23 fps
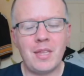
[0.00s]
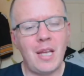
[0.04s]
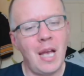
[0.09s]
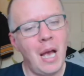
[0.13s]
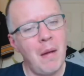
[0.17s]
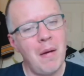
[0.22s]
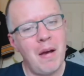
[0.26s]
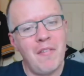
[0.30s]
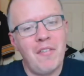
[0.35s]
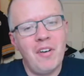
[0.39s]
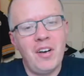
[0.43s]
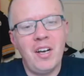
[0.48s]

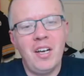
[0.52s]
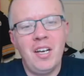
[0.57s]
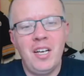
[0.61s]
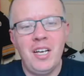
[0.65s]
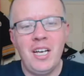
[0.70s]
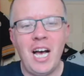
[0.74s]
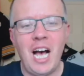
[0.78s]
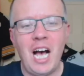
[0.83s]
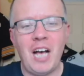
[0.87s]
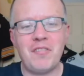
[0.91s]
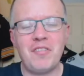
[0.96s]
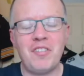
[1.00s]
However,
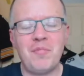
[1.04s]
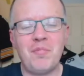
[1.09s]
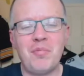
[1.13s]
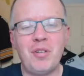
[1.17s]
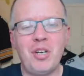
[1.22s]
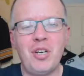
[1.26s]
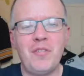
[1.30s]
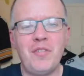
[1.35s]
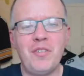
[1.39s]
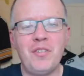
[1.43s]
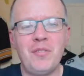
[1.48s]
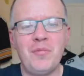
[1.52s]
as we've
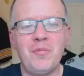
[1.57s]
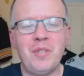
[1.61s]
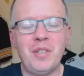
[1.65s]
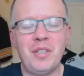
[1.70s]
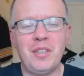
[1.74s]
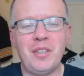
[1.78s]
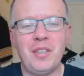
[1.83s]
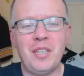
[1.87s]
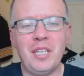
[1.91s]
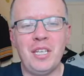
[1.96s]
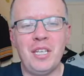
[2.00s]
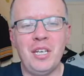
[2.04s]
proven with
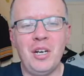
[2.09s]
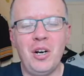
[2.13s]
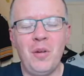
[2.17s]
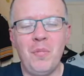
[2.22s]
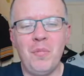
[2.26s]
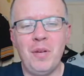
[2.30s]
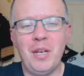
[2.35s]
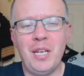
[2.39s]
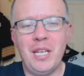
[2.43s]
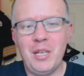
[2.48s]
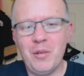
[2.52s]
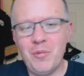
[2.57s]
the whole
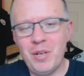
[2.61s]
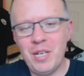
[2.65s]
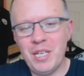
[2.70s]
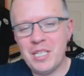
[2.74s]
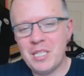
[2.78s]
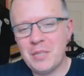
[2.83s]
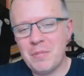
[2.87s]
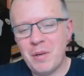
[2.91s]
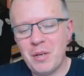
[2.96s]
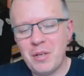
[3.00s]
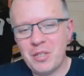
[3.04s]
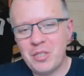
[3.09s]
Malik
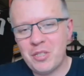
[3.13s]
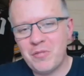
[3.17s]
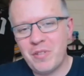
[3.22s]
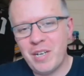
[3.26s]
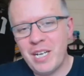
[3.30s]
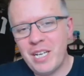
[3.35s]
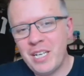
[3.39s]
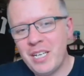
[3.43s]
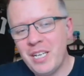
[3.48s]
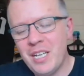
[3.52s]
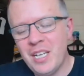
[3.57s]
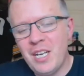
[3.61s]
Willis
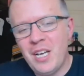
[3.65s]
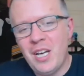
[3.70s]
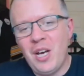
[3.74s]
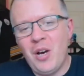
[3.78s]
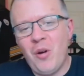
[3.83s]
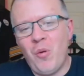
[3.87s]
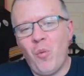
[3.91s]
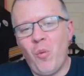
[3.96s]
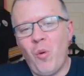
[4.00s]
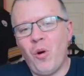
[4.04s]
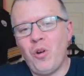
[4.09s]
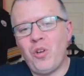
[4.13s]
smokescreen,
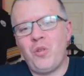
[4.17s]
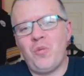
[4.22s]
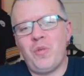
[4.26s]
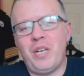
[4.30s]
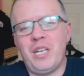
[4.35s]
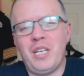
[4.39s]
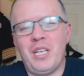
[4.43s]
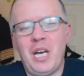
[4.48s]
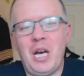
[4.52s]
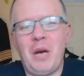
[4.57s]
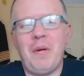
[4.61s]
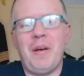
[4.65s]
what do we
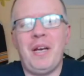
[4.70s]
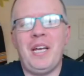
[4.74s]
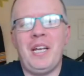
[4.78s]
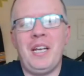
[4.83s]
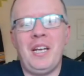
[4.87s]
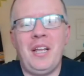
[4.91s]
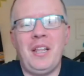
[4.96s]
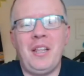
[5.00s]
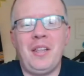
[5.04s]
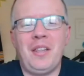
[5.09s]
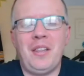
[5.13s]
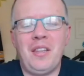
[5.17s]
know
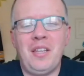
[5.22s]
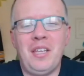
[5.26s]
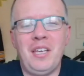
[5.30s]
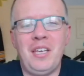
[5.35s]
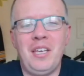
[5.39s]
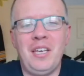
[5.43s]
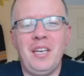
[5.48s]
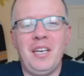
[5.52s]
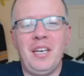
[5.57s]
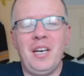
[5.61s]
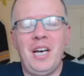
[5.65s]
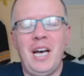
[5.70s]
in
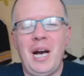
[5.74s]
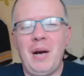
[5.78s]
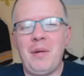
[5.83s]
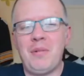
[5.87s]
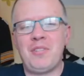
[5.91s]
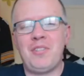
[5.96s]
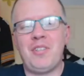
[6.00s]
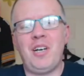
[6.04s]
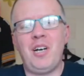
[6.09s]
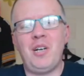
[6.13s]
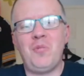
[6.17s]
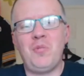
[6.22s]
the
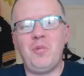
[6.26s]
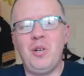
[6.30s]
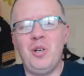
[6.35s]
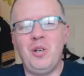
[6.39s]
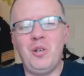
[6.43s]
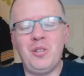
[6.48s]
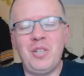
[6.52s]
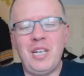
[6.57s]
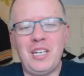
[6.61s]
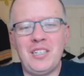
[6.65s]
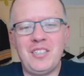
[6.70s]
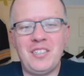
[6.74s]
outside
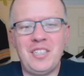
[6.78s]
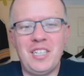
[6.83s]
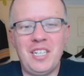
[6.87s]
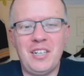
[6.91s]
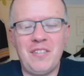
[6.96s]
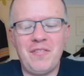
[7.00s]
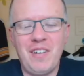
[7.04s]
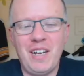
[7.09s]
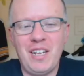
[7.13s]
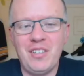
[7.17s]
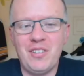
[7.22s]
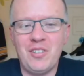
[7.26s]
world as Steeler
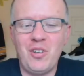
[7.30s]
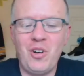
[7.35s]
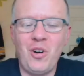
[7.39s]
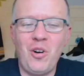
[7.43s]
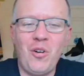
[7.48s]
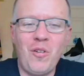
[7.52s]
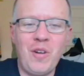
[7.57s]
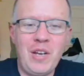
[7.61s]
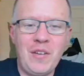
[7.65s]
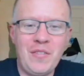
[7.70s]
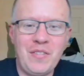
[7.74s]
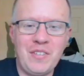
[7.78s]
fans
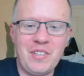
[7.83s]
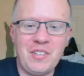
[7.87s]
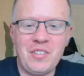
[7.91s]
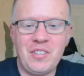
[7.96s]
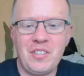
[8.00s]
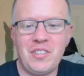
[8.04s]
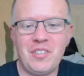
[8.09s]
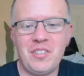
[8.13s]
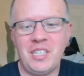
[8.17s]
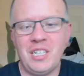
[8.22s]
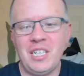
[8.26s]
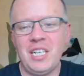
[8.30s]
or even as
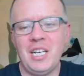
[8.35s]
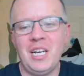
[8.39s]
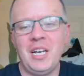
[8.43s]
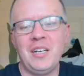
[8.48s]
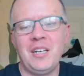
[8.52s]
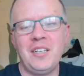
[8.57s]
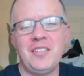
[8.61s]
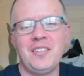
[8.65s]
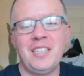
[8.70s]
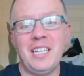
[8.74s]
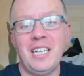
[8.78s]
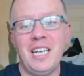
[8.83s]

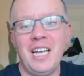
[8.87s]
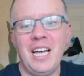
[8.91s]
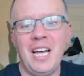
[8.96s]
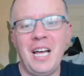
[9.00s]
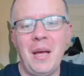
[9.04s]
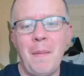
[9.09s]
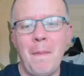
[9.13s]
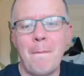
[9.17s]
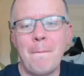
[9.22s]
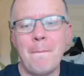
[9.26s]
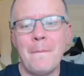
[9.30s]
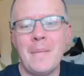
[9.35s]
Steeler
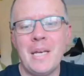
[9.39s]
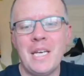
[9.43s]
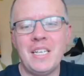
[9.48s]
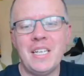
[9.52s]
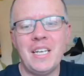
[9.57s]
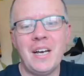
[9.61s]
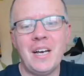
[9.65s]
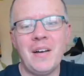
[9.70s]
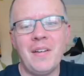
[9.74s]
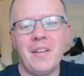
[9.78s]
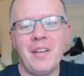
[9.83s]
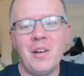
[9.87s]

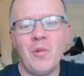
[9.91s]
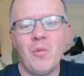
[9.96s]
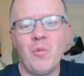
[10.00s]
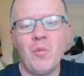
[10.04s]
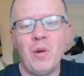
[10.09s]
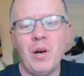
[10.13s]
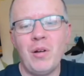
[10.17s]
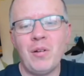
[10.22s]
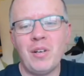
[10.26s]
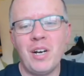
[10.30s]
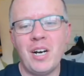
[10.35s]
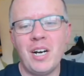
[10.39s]
media?
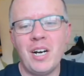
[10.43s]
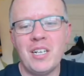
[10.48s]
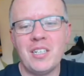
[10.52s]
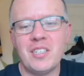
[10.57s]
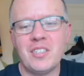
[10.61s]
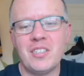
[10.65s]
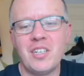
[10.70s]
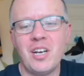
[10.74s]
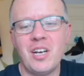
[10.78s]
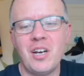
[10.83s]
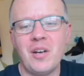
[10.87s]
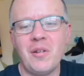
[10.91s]
Well, guys,
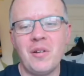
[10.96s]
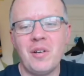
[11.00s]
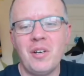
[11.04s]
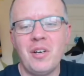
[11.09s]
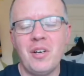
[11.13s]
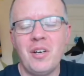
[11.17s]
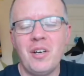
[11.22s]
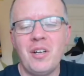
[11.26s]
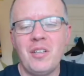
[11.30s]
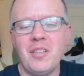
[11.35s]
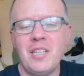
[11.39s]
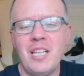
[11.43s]
so
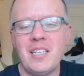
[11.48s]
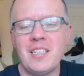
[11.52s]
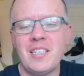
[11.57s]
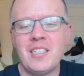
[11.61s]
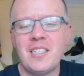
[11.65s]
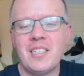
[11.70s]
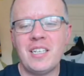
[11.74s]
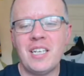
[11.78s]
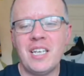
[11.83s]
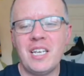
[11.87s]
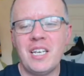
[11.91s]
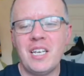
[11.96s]
let's
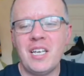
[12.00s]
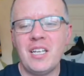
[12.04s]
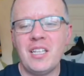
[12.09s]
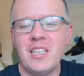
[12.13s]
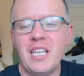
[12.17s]
see.